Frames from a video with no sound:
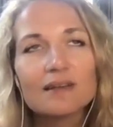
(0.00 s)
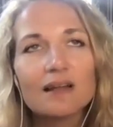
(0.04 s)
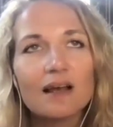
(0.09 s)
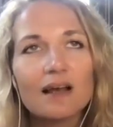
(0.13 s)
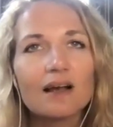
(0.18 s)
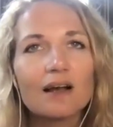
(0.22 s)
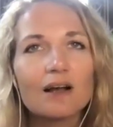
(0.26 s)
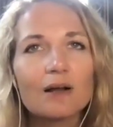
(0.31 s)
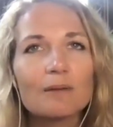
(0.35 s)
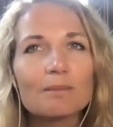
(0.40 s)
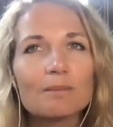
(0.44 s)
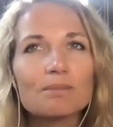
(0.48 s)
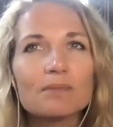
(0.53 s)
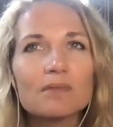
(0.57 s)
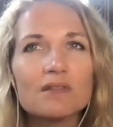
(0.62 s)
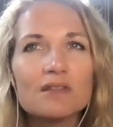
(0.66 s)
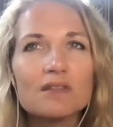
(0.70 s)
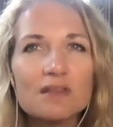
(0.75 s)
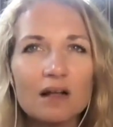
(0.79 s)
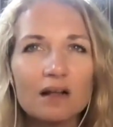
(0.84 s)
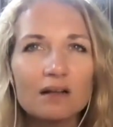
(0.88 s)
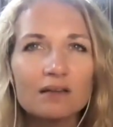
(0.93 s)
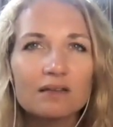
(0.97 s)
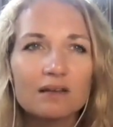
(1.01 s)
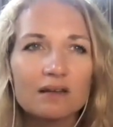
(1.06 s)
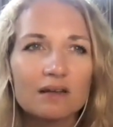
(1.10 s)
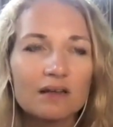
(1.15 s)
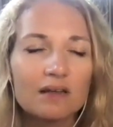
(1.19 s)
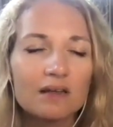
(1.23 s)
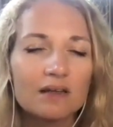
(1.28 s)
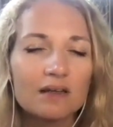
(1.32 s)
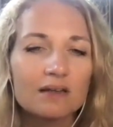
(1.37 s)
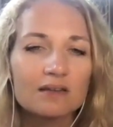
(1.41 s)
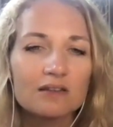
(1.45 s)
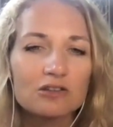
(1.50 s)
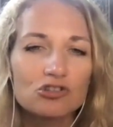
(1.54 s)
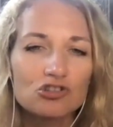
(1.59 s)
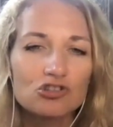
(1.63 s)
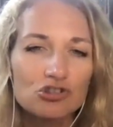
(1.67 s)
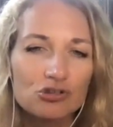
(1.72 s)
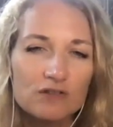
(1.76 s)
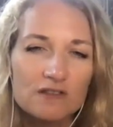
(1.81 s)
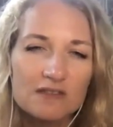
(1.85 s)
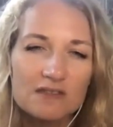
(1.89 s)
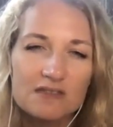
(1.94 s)
Not the
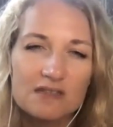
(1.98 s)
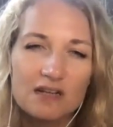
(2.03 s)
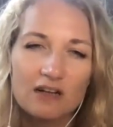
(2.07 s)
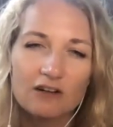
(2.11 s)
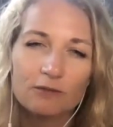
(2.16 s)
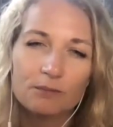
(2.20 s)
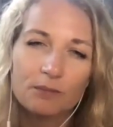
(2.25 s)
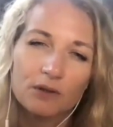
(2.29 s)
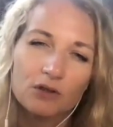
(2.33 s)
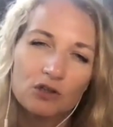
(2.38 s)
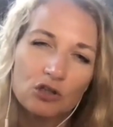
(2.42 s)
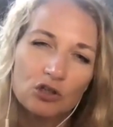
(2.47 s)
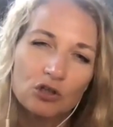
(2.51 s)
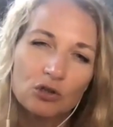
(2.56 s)
juice itself, but